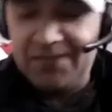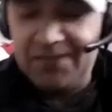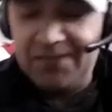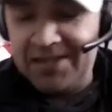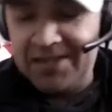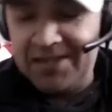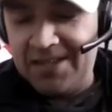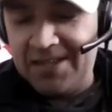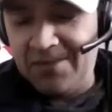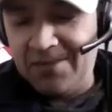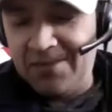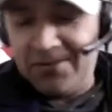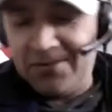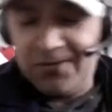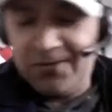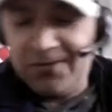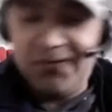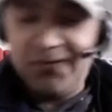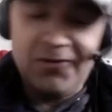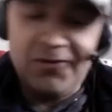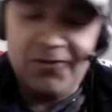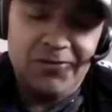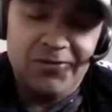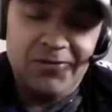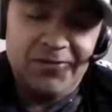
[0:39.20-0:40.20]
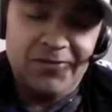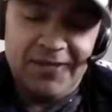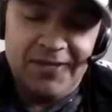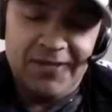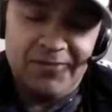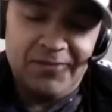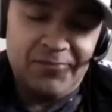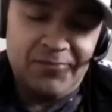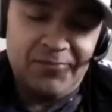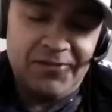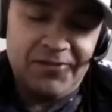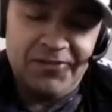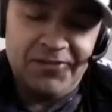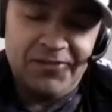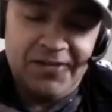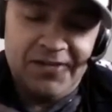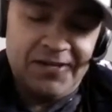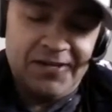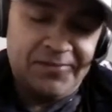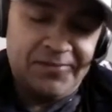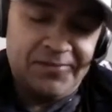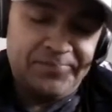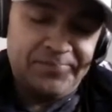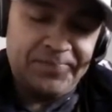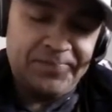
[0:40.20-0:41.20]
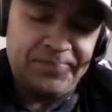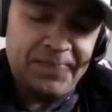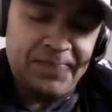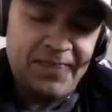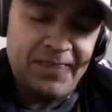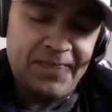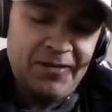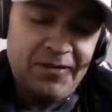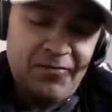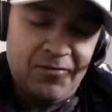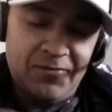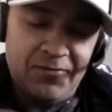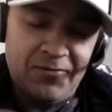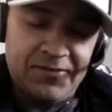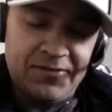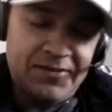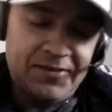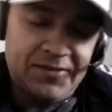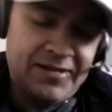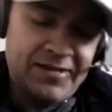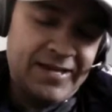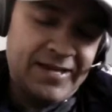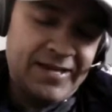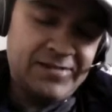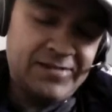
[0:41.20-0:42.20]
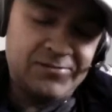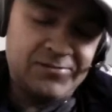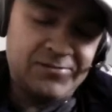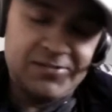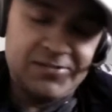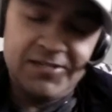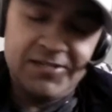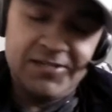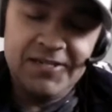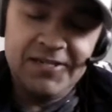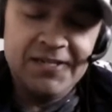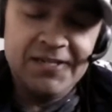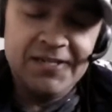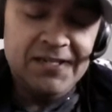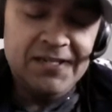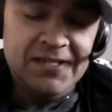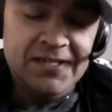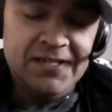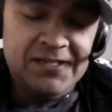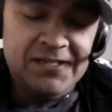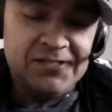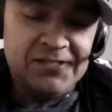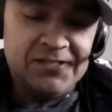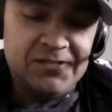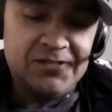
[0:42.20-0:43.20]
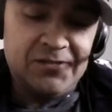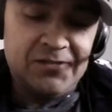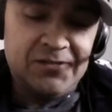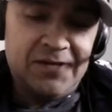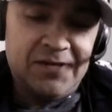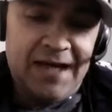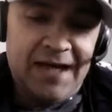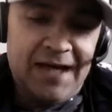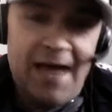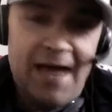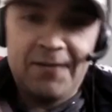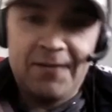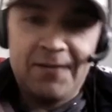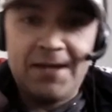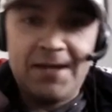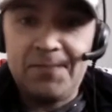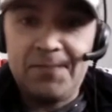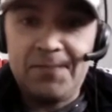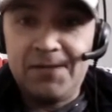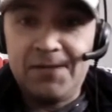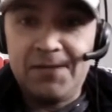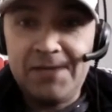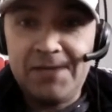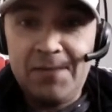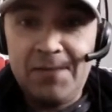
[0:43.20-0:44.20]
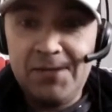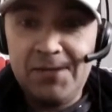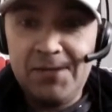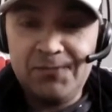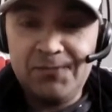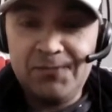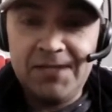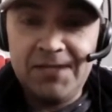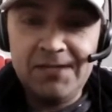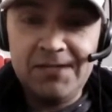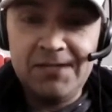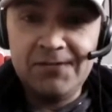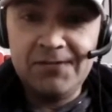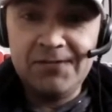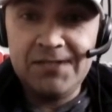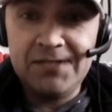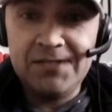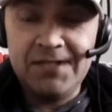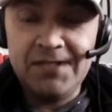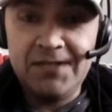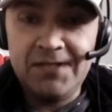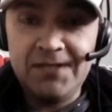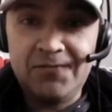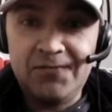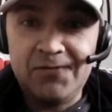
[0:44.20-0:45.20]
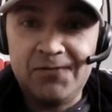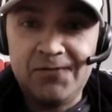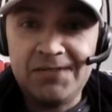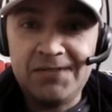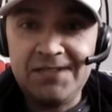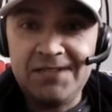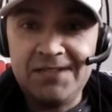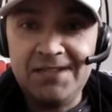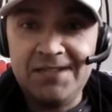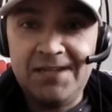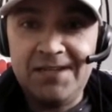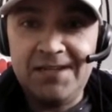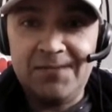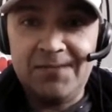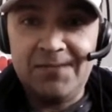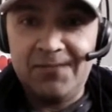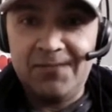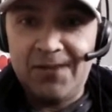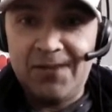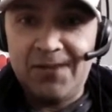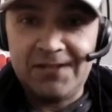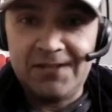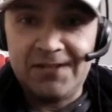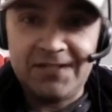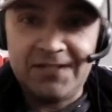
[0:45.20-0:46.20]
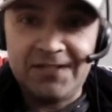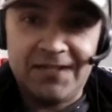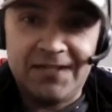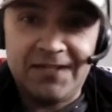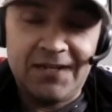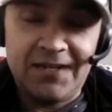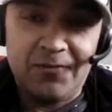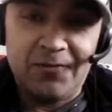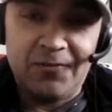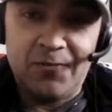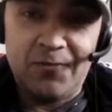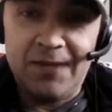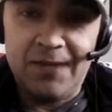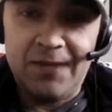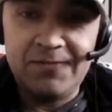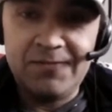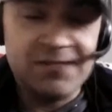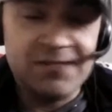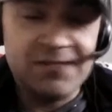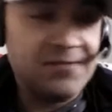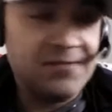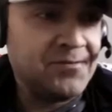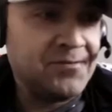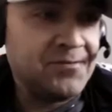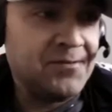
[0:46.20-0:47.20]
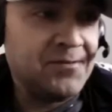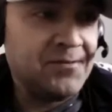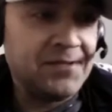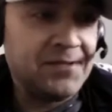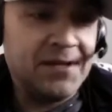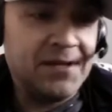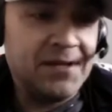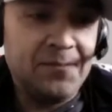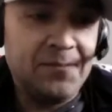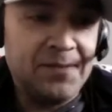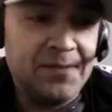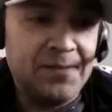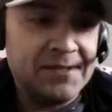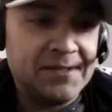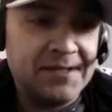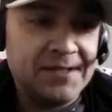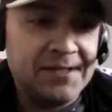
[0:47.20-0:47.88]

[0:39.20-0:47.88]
right now with Loyal and with Angel City. So I haven't kept up that much with Angel City, unfortunately. I've been watching a lot of the wave stuff going on, but